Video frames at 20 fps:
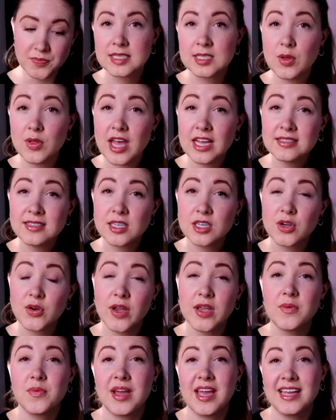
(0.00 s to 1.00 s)
So that's a
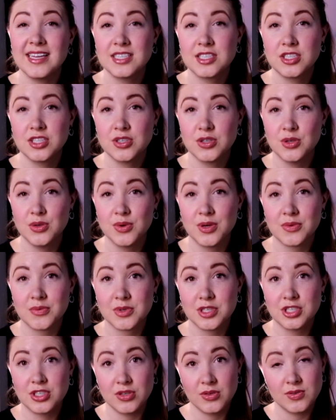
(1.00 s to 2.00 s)
great way to
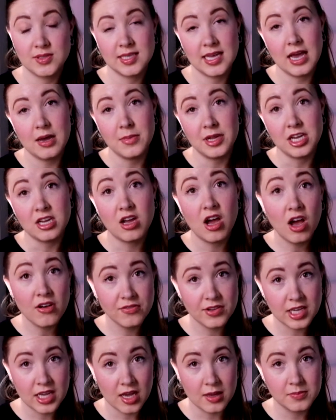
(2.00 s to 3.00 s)
reduce how many
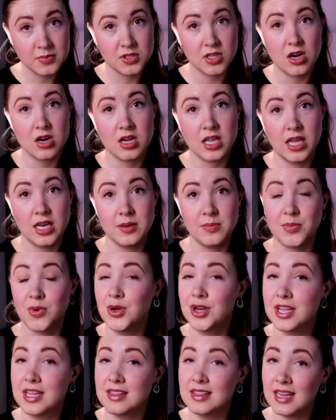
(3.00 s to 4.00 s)
coffee cups are getting
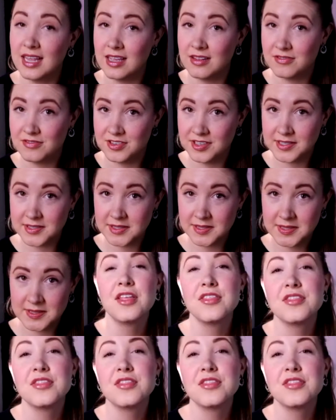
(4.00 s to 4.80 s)
put in landfills.